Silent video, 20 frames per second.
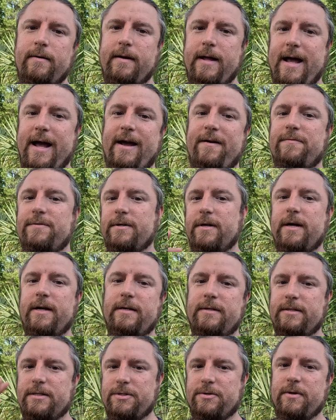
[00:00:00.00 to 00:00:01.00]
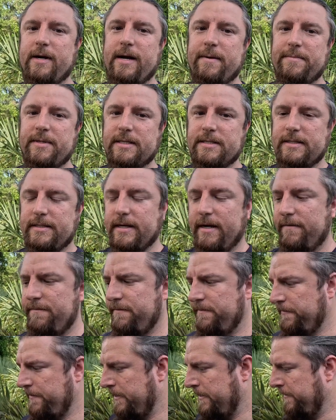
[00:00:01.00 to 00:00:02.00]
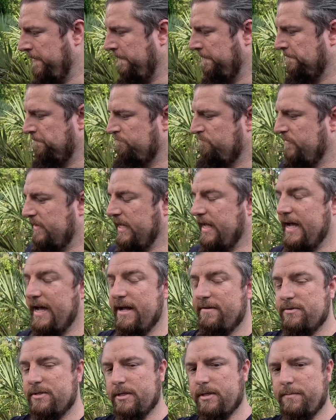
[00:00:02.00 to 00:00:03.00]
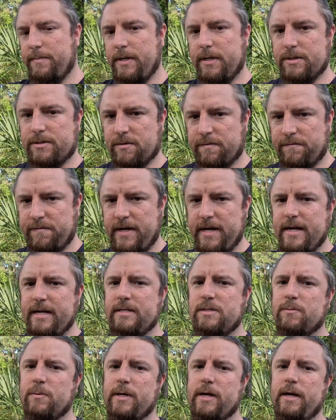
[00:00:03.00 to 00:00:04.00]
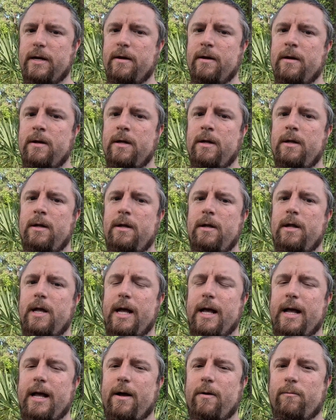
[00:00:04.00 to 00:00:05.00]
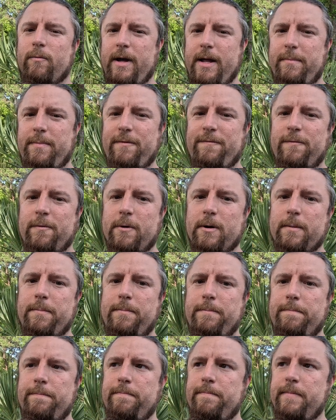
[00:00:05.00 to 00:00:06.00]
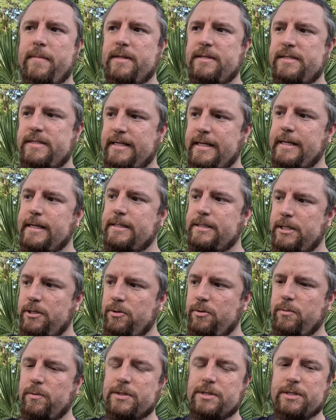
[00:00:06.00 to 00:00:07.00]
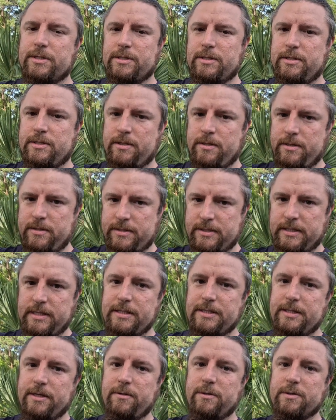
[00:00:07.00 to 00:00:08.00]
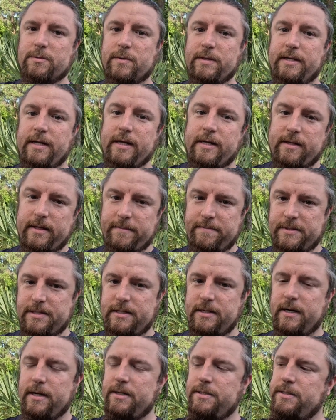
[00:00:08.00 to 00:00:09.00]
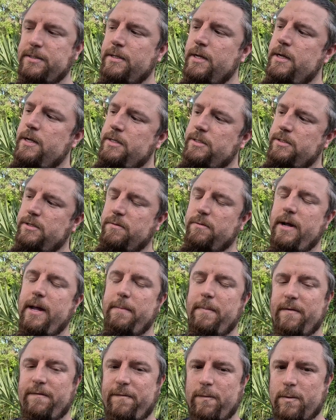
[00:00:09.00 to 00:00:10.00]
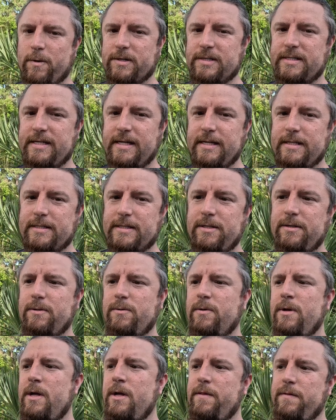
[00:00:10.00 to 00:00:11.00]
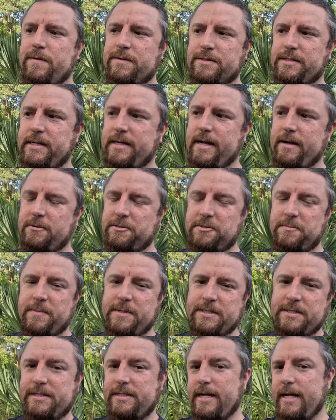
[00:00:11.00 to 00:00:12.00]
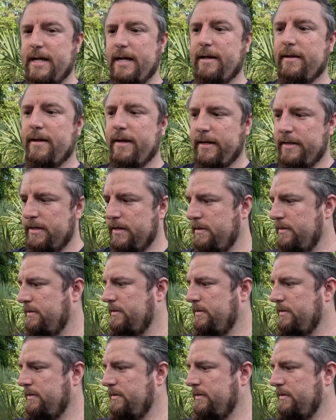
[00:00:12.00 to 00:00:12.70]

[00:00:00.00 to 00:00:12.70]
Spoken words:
after I describe this stuff. After the partial phase, when right before C2, which is C2 is when the eclipse starts. So right before C2, there's announcements saying like,